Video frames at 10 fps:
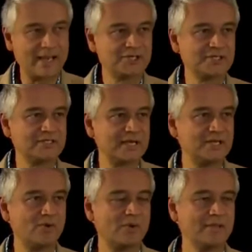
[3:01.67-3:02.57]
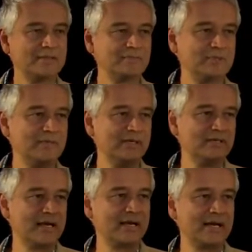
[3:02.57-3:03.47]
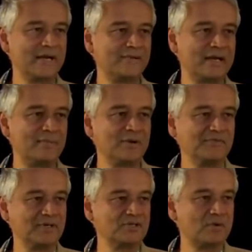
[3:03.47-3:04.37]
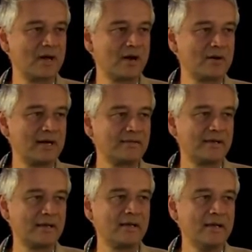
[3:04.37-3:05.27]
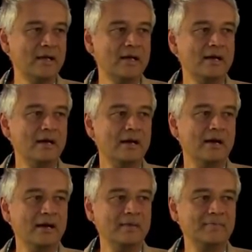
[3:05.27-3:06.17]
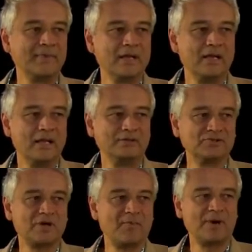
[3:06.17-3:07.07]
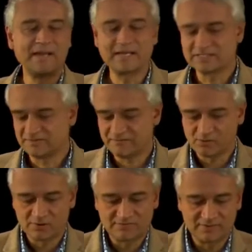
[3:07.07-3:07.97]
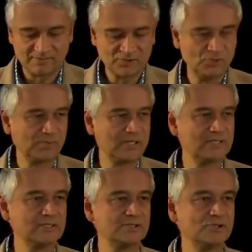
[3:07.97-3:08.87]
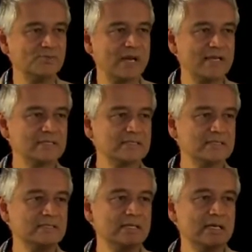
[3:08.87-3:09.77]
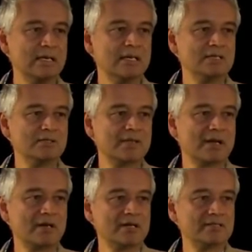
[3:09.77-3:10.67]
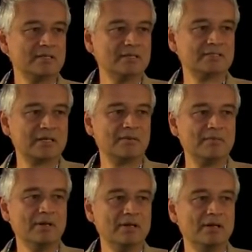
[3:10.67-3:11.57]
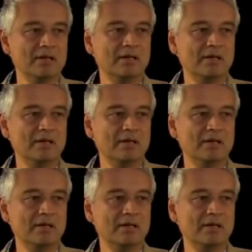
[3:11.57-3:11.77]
locations. I don't want them to be in any kind of like a perfect square or anything. I'll stop when I get to 4 of them, 2 pluses and 2 minuses. So there is some